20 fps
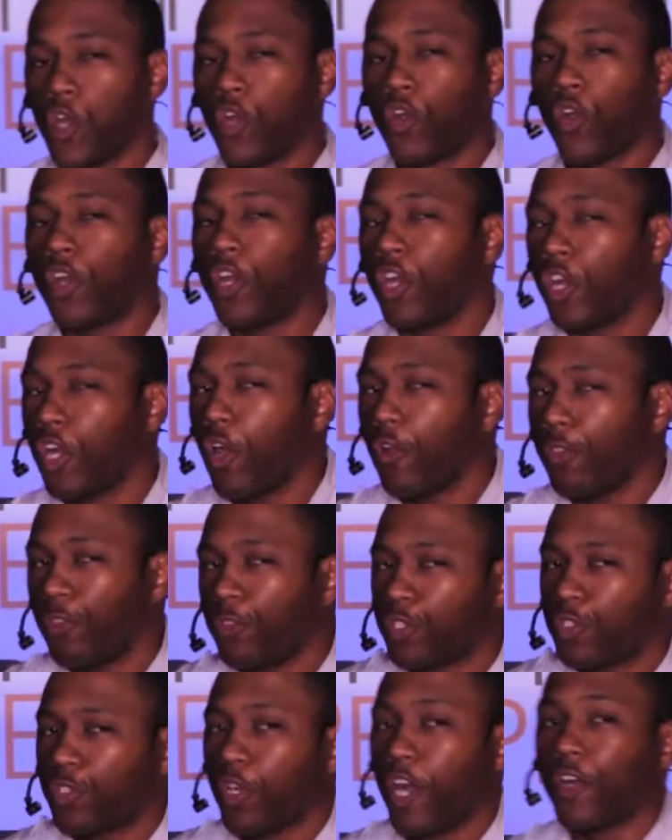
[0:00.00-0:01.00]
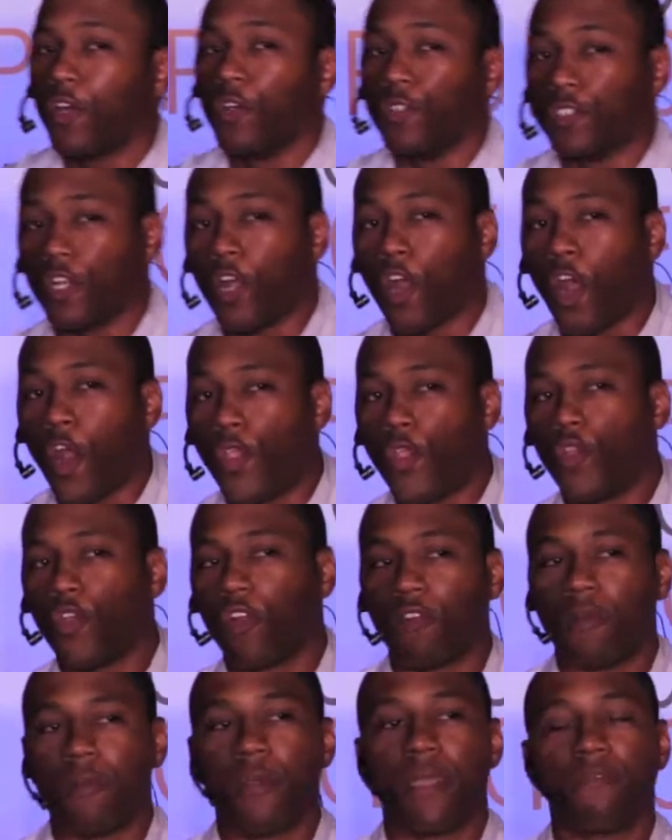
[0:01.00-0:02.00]
You're going to go through struggles. Are
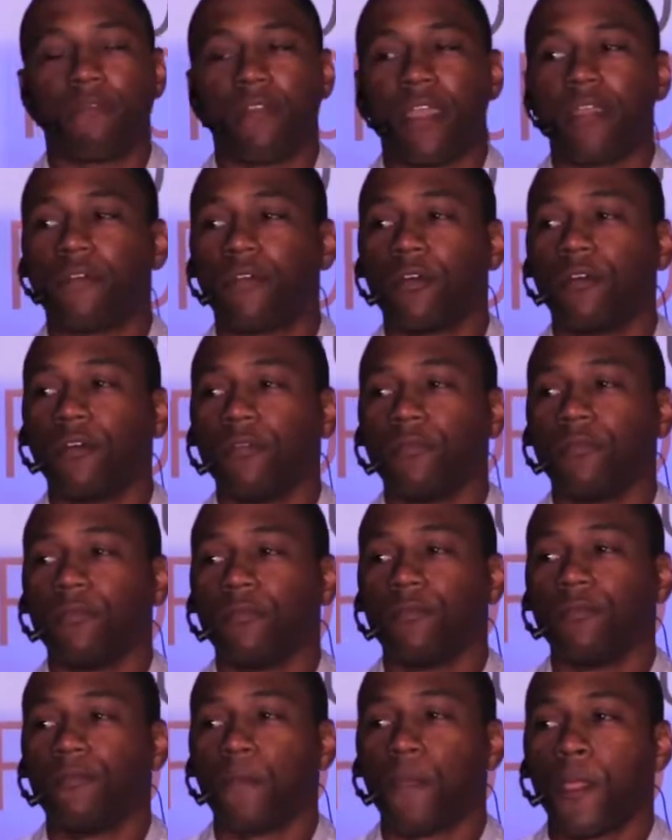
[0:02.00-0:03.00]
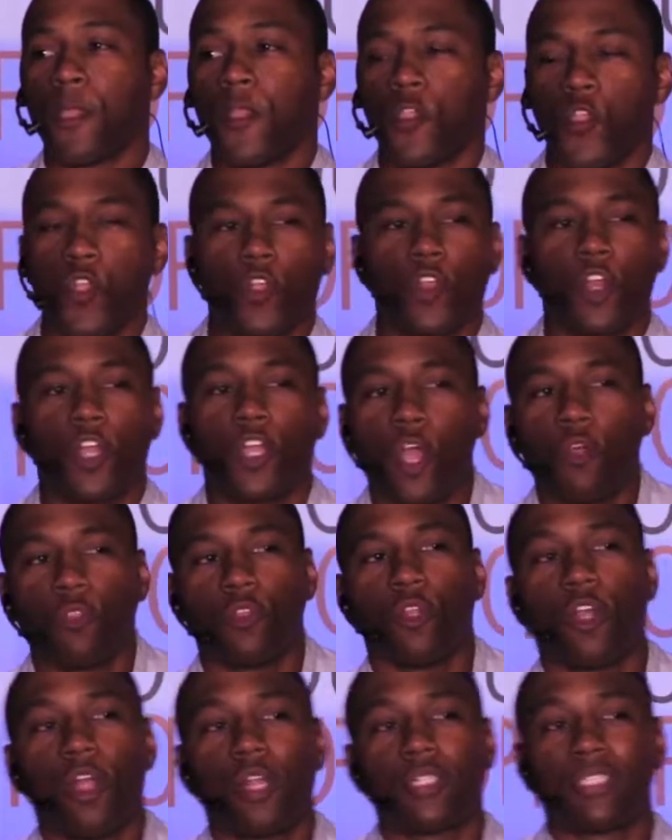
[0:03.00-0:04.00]
you going to remain faithful? You're going to
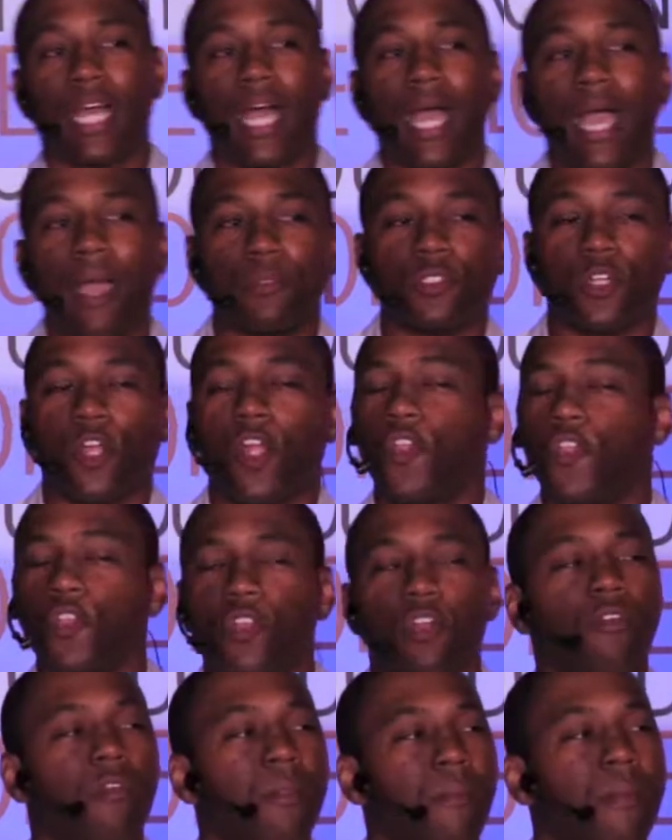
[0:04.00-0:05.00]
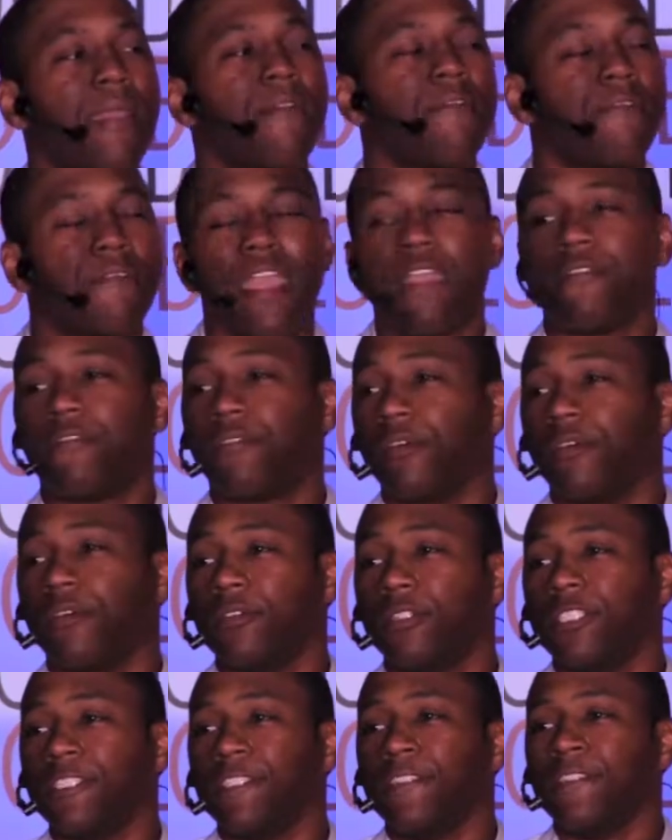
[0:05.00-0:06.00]
go through hard times. Are you going to remain
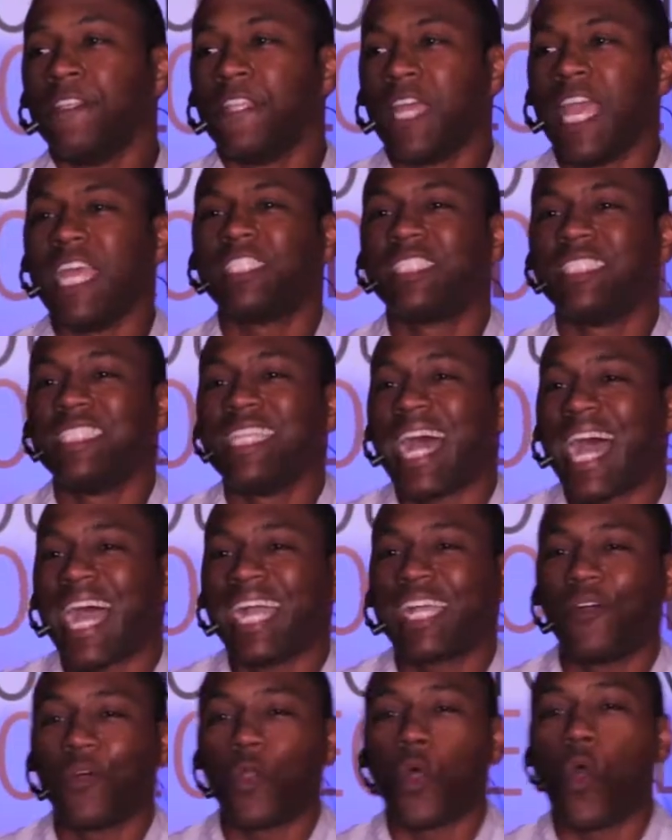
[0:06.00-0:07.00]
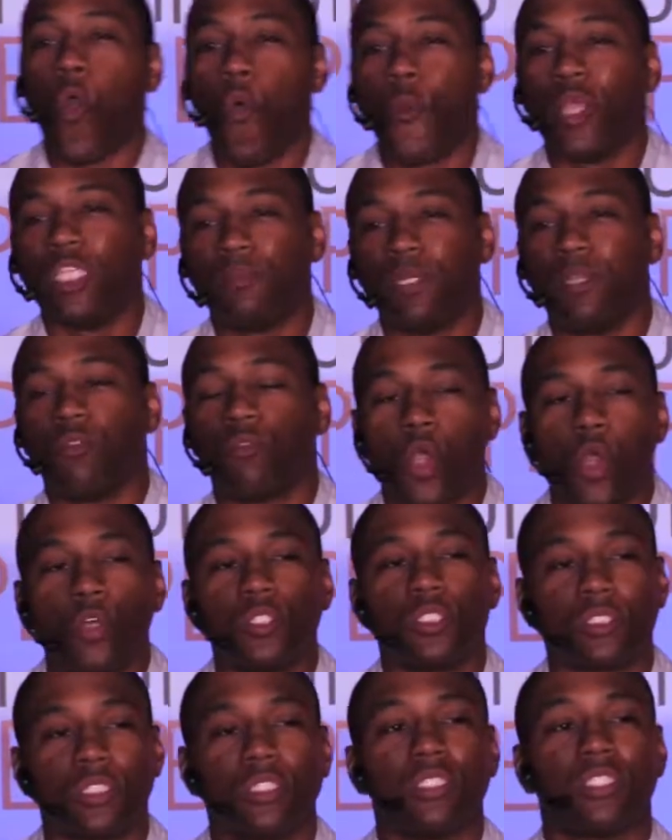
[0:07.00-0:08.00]
faithful? It's not going to always be
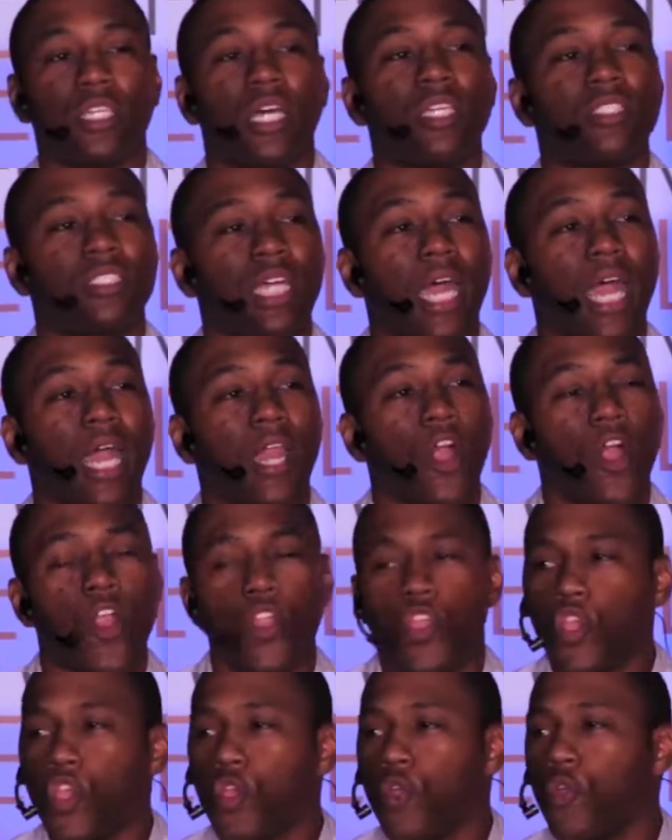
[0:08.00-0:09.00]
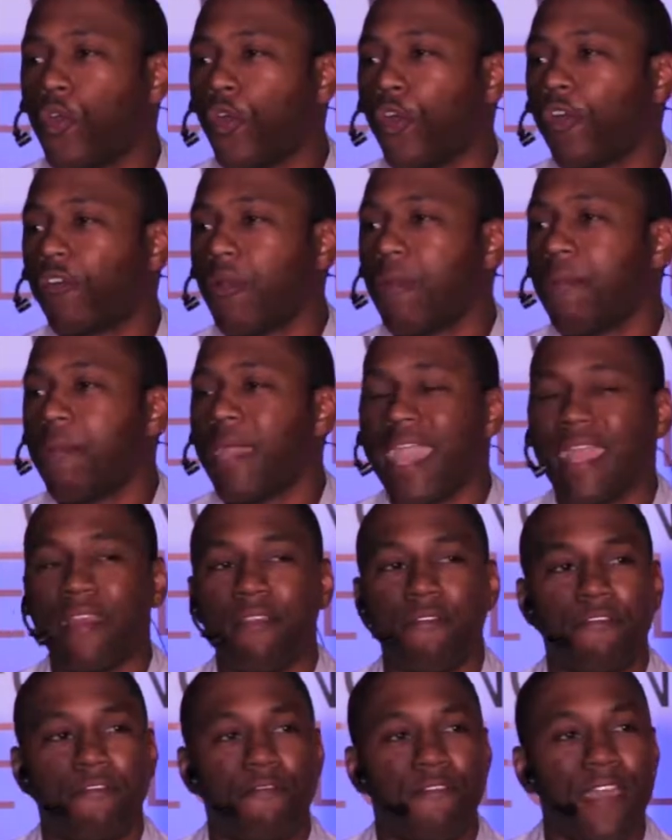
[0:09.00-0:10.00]
roses and sunshine. Are you going to
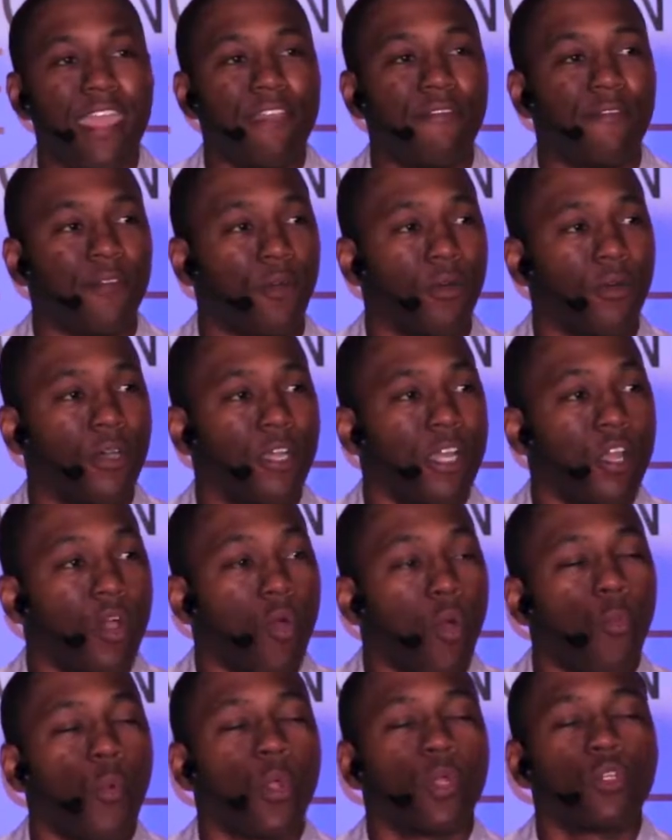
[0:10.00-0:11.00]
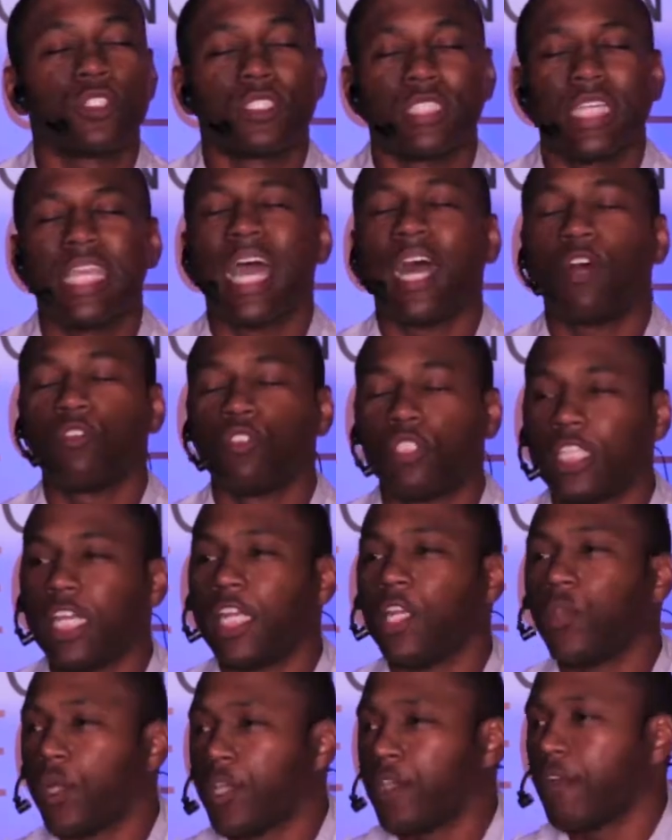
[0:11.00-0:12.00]
remain faithful? We'll see how
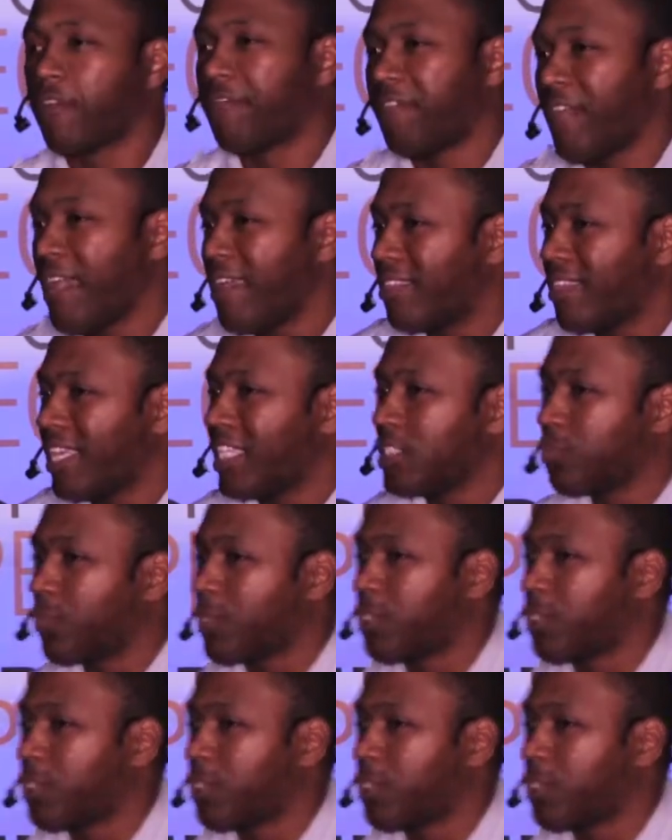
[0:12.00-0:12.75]
genuine your faith